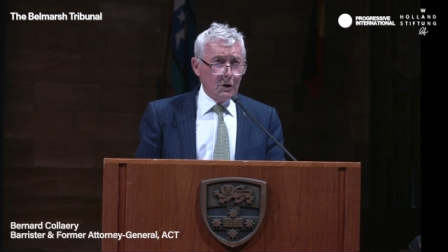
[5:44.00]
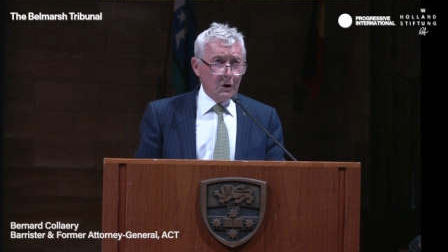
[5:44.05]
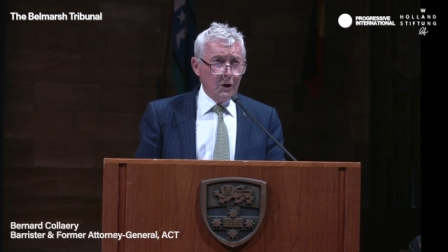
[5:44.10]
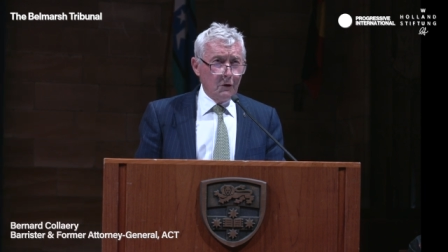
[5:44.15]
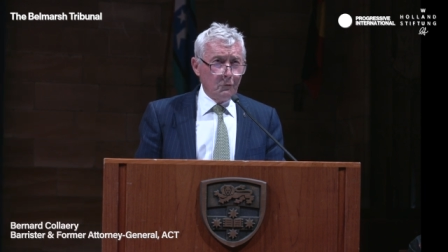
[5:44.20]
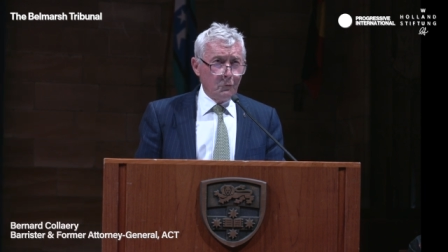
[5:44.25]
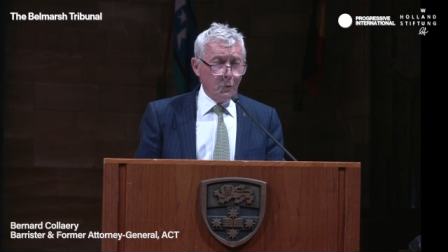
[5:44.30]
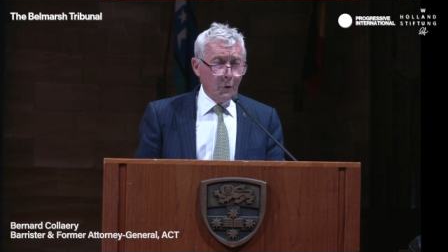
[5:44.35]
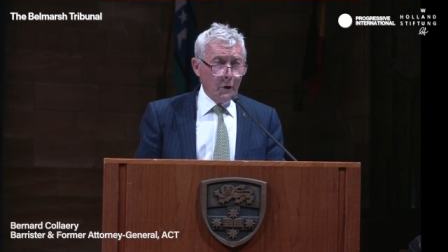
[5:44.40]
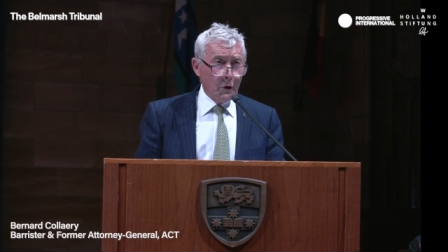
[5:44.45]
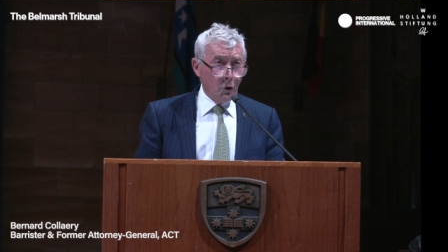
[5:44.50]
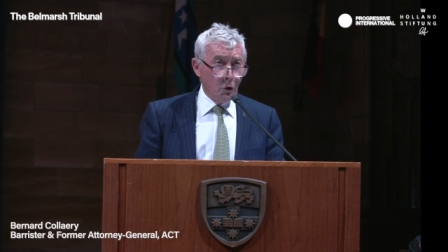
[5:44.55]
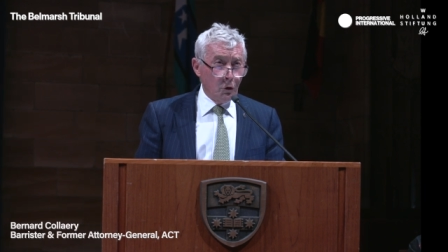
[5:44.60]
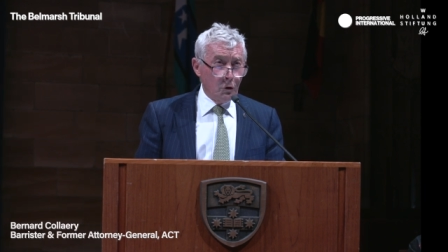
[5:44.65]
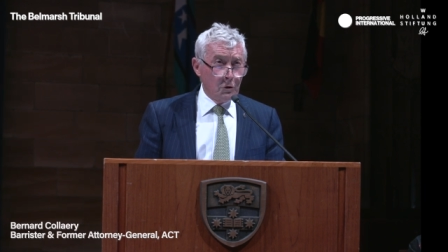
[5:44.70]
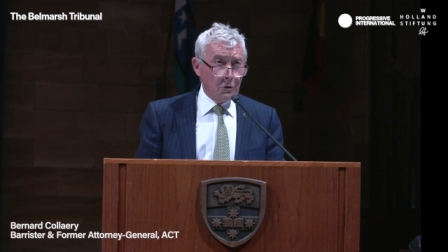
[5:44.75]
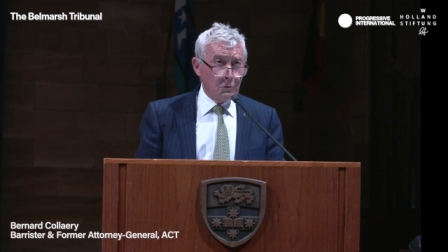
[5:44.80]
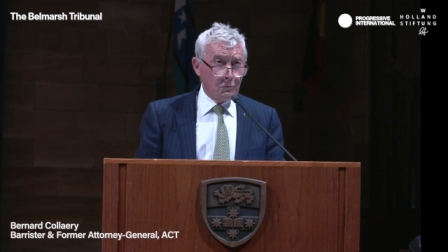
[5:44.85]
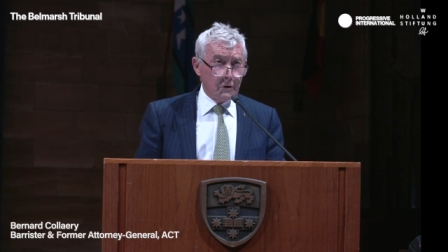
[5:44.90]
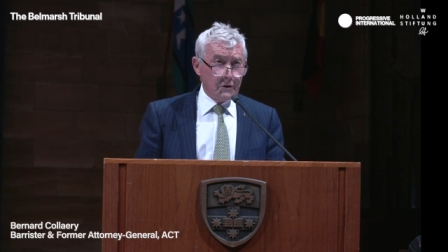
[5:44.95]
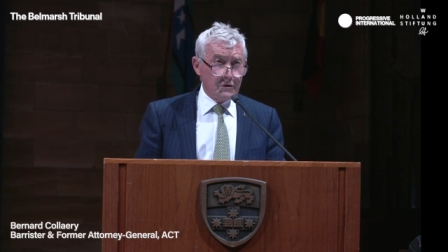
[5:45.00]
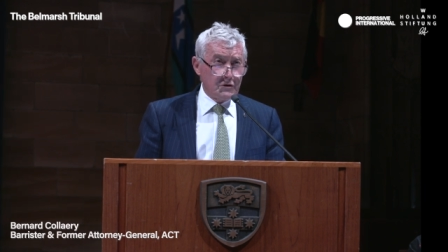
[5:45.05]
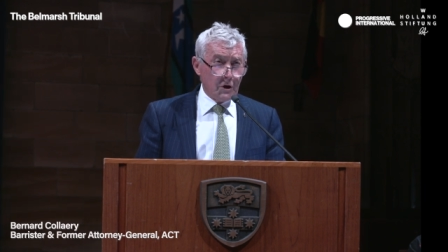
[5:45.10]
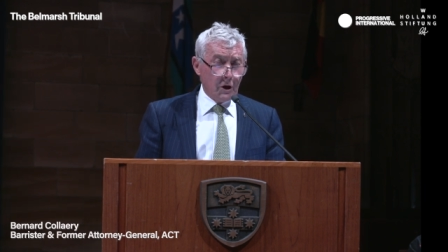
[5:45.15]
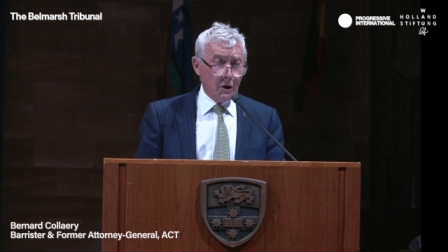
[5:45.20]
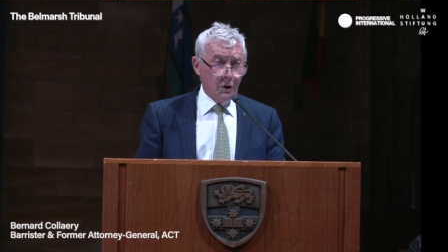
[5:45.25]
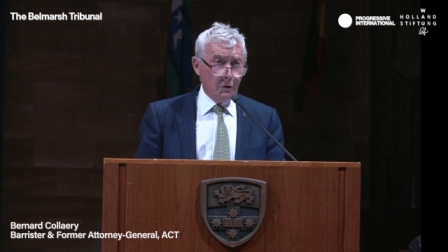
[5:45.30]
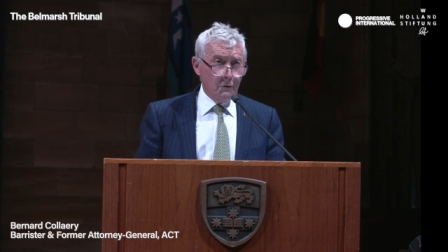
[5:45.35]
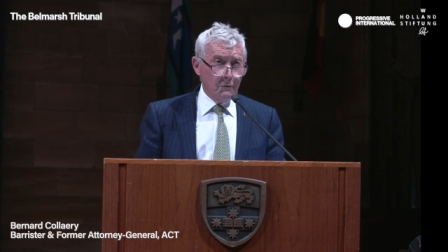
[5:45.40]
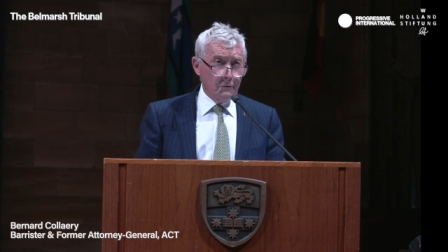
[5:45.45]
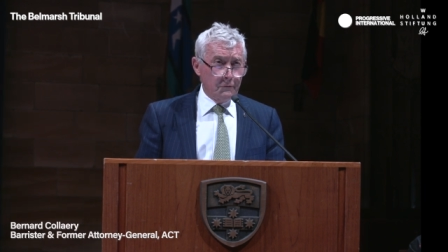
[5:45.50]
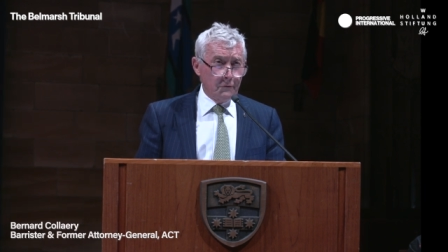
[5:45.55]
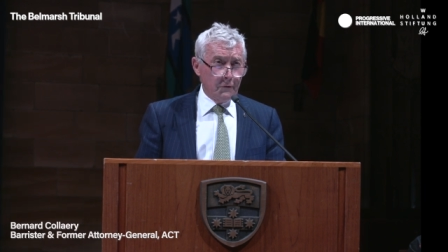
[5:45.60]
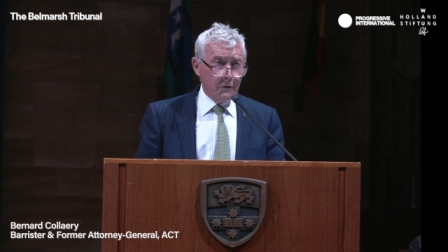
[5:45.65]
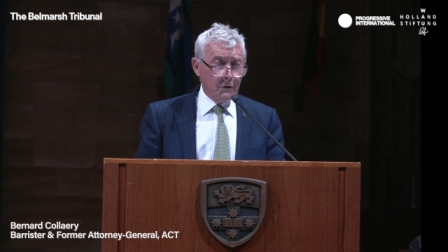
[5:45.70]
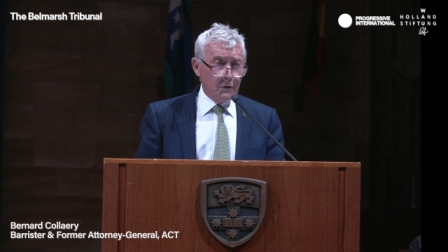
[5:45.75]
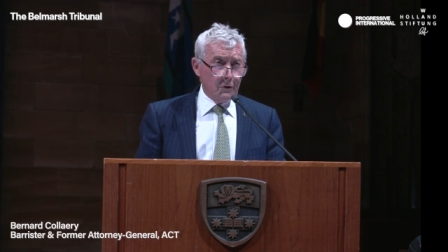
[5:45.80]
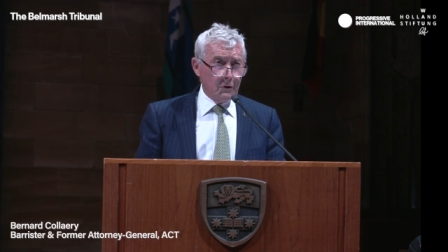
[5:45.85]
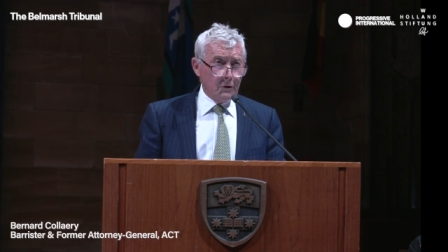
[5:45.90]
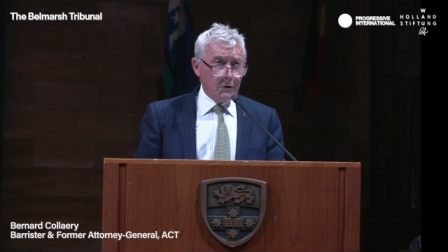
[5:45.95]
if we all resolve
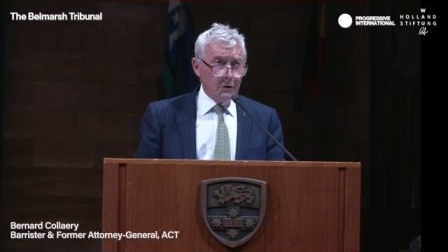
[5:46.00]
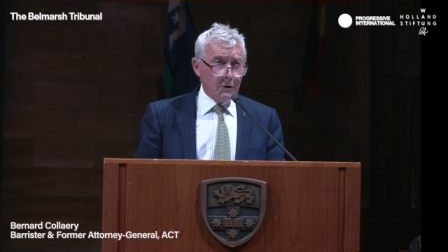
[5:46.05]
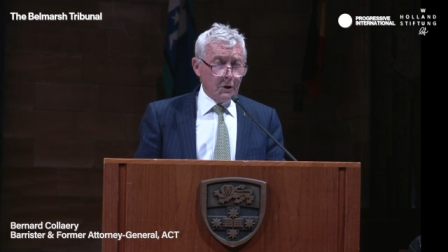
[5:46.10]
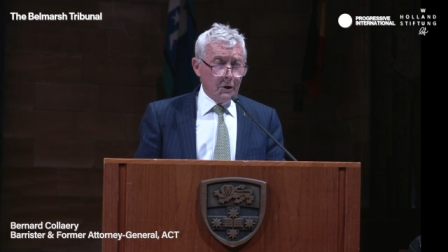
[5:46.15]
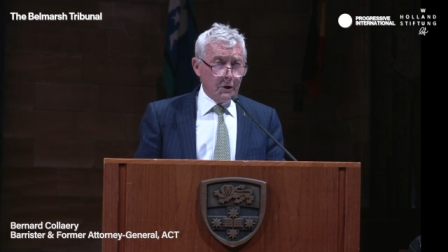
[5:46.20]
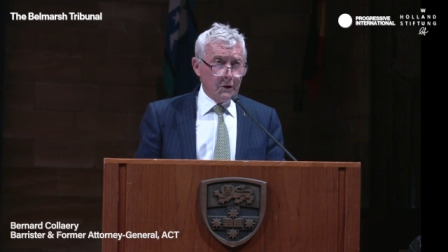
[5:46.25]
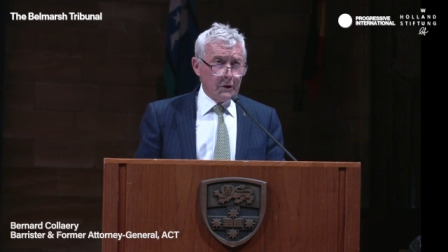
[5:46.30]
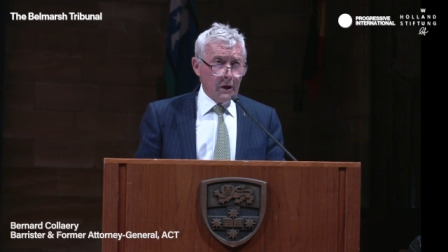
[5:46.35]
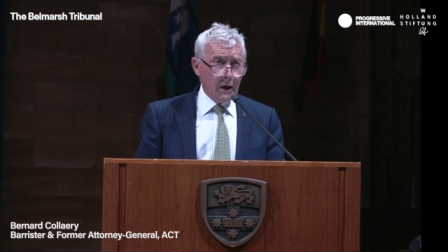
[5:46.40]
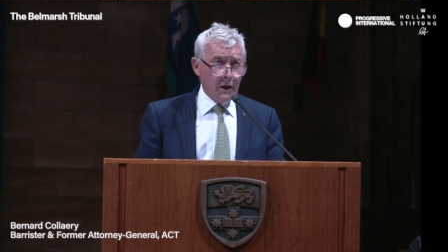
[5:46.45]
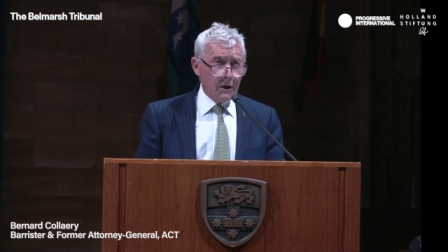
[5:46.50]
and